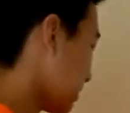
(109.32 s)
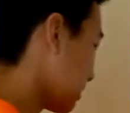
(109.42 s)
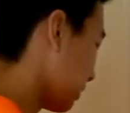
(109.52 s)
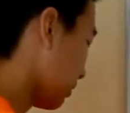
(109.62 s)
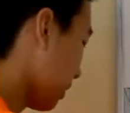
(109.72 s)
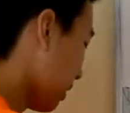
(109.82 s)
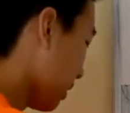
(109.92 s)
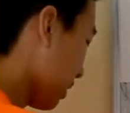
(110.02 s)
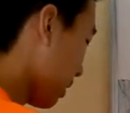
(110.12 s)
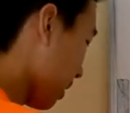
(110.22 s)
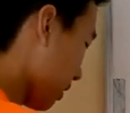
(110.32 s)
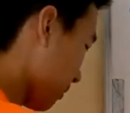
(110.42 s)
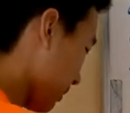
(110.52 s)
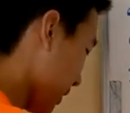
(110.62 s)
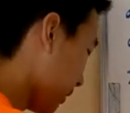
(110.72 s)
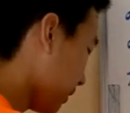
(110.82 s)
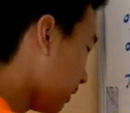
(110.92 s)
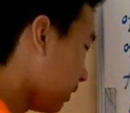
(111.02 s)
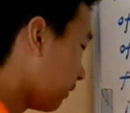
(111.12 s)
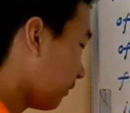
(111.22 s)
So um, area
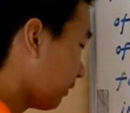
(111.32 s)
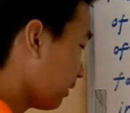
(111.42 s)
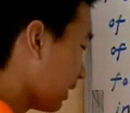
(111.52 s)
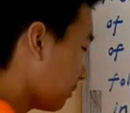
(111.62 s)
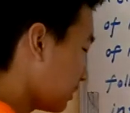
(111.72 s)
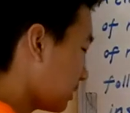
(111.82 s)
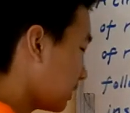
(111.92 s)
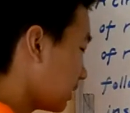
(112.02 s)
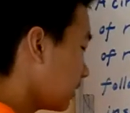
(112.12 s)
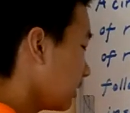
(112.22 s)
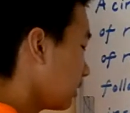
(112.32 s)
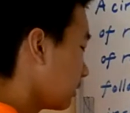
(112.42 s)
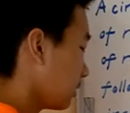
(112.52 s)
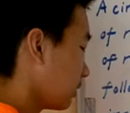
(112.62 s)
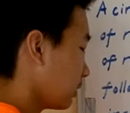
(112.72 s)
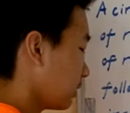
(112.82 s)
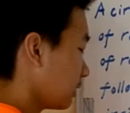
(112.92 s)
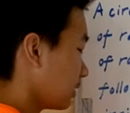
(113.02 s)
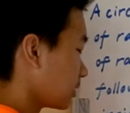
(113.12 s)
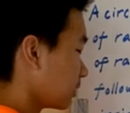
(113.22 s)
of ABCD
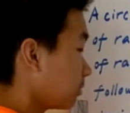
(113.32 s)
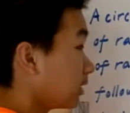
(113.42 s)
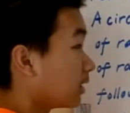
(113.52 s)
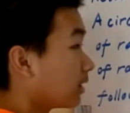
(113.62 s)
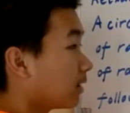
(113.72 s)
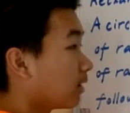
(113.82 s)
is simply